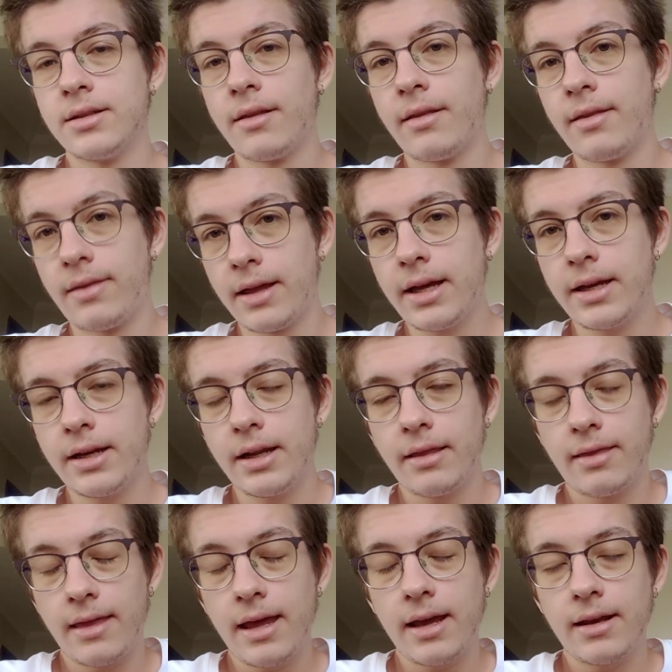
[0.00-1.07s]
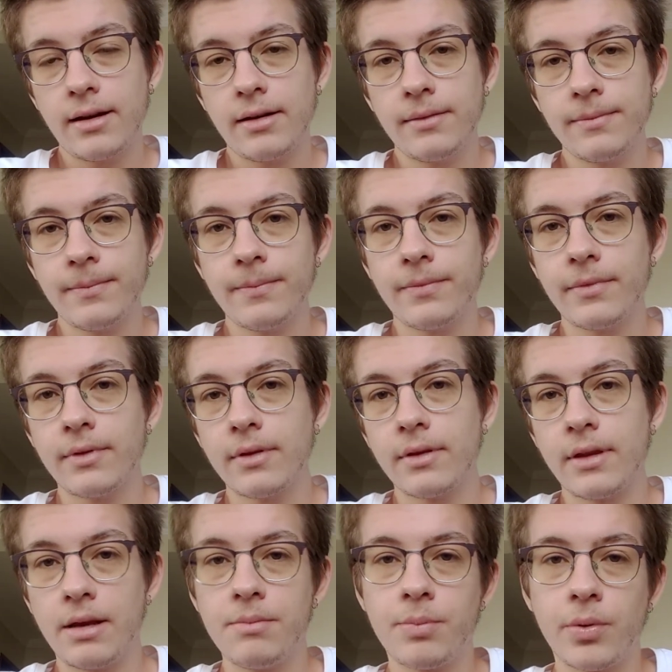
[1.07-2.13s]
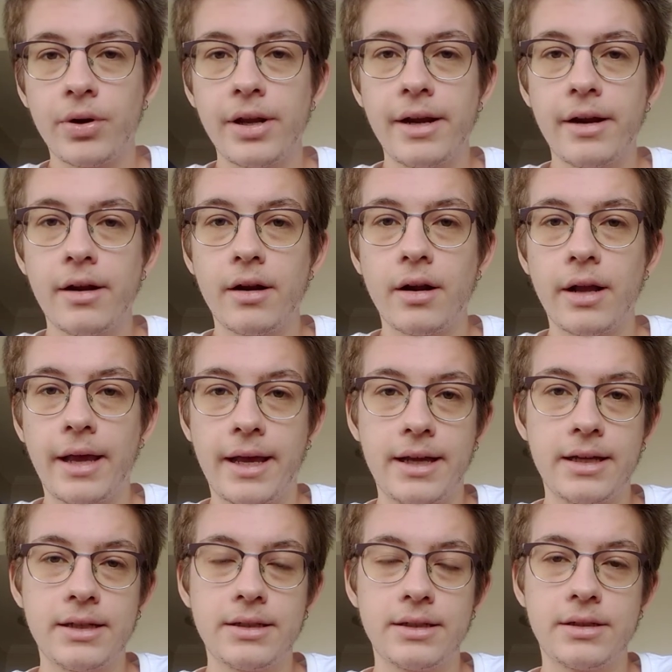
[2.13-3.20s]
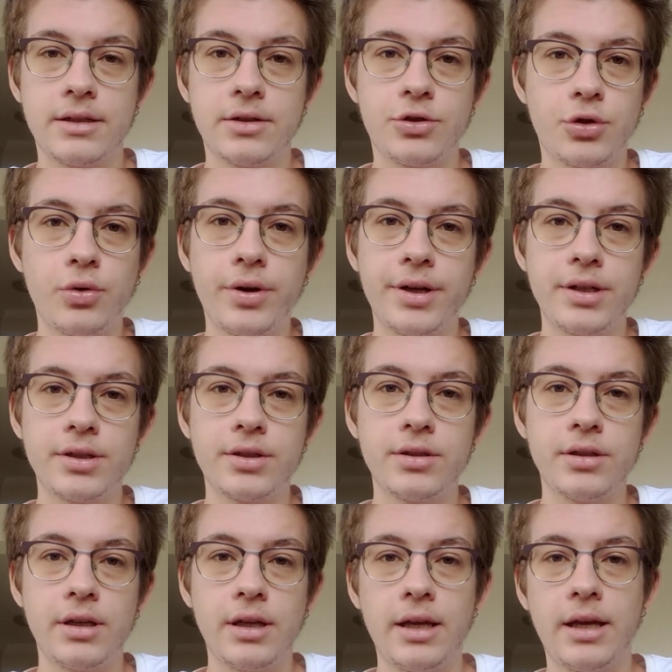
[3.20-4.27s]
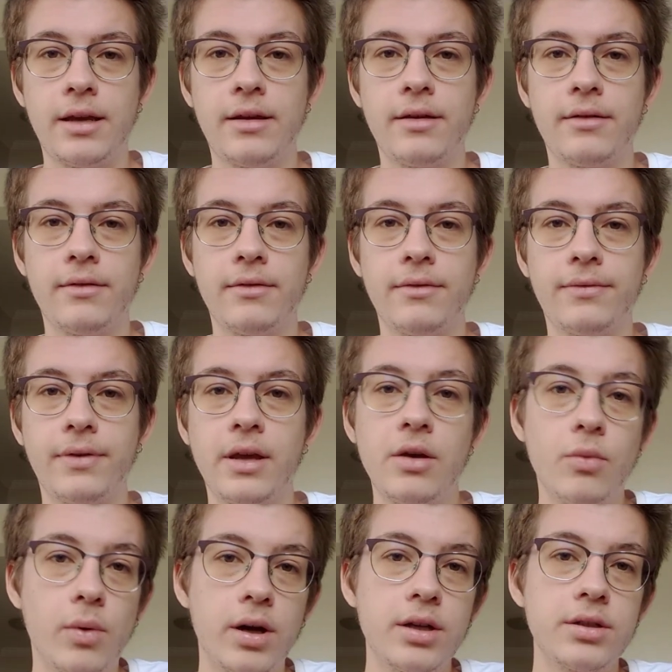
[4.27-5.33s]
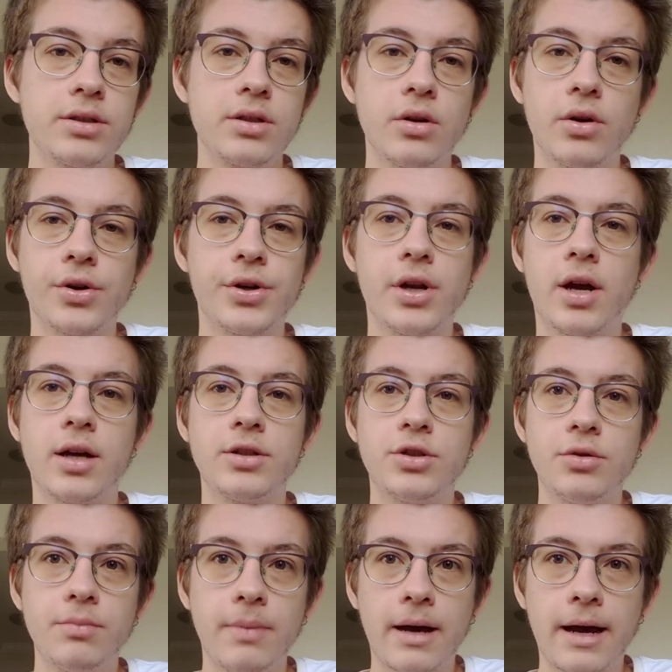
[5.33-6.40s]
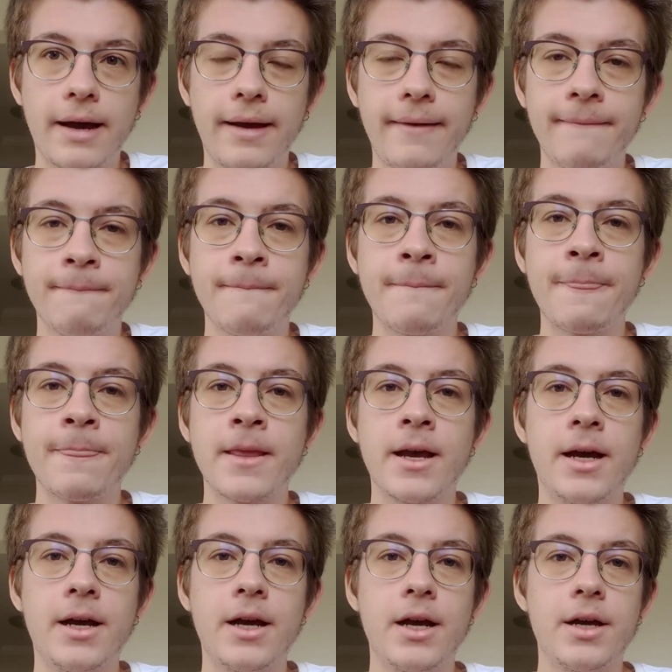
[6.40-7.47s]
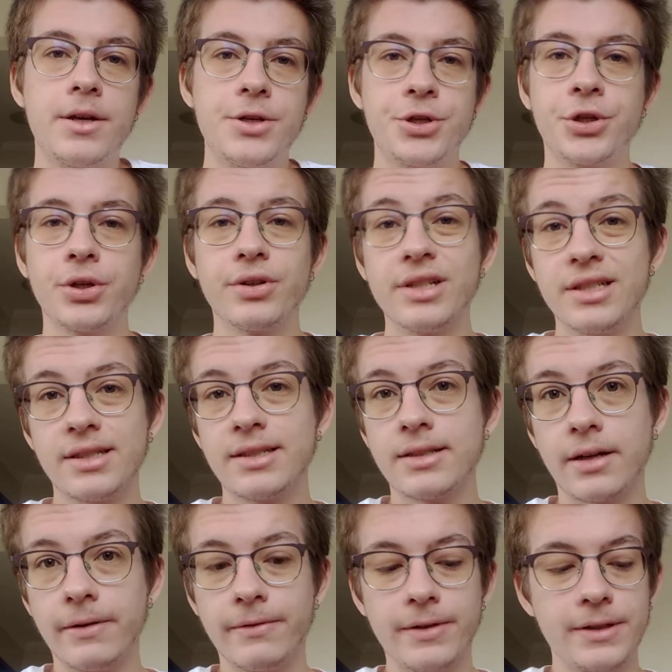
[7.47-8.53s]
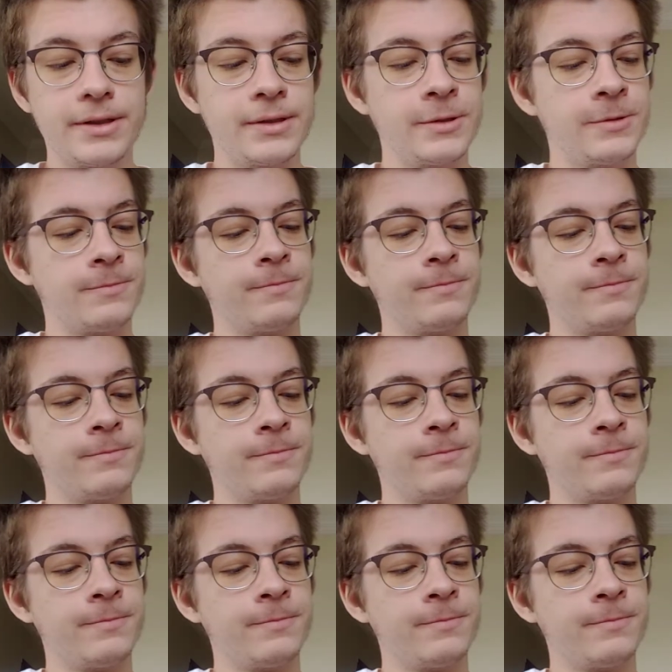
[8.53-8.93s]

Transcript: Then the importer has the choice if he wants or not to buy an insurance service.